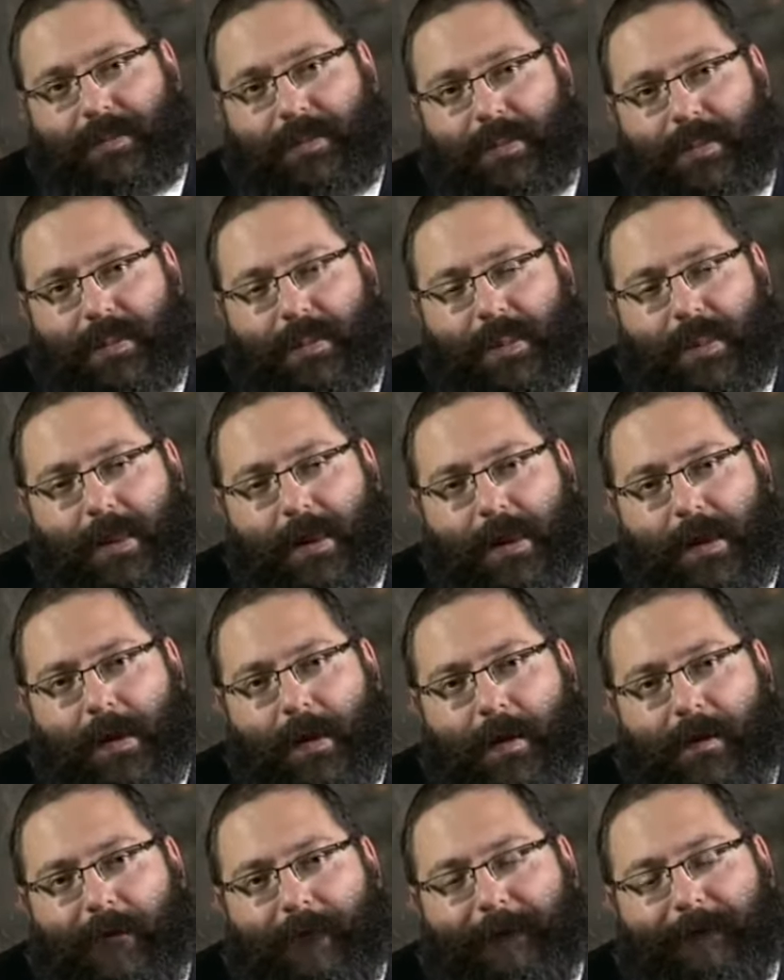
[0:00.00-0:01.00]

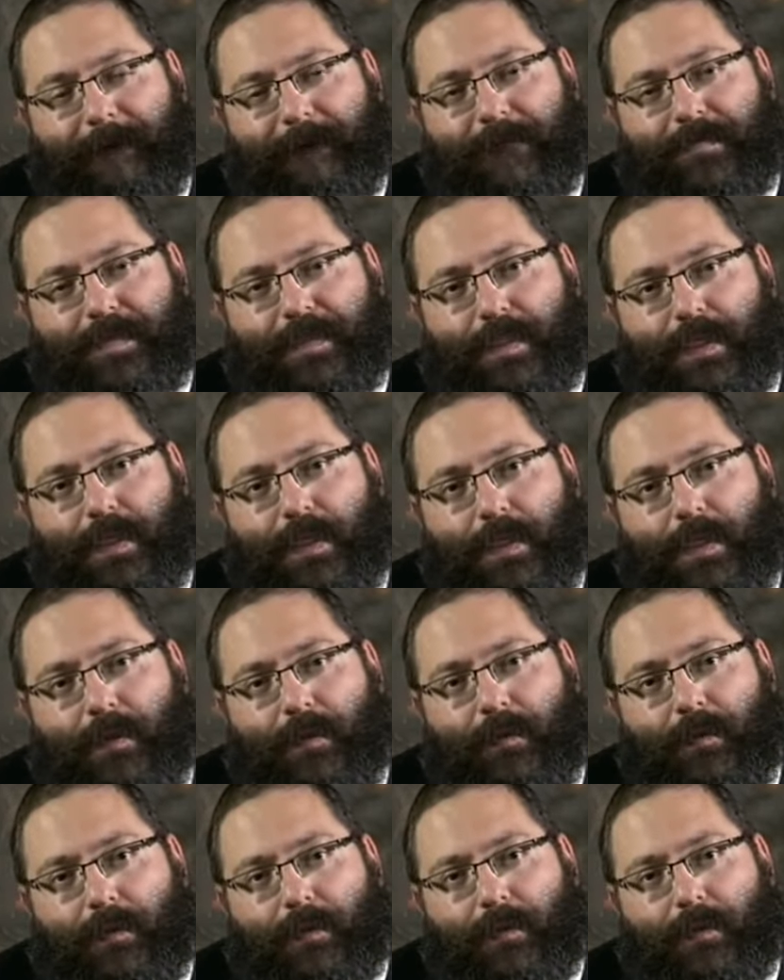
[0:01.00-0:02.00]

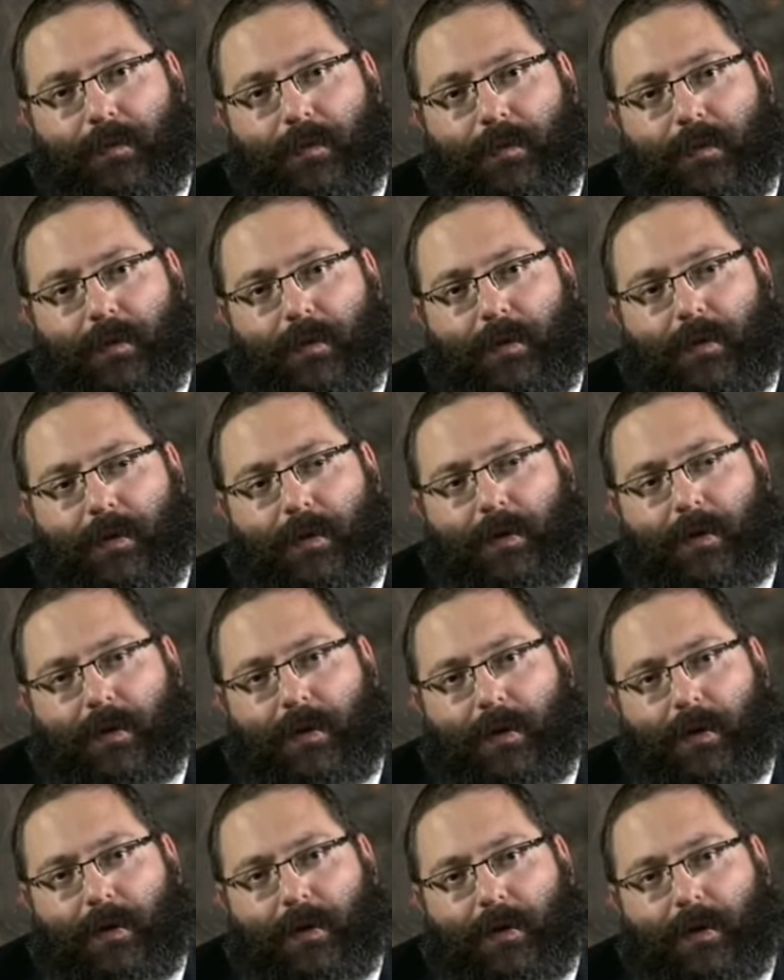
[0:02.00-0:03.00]
Nothing is said.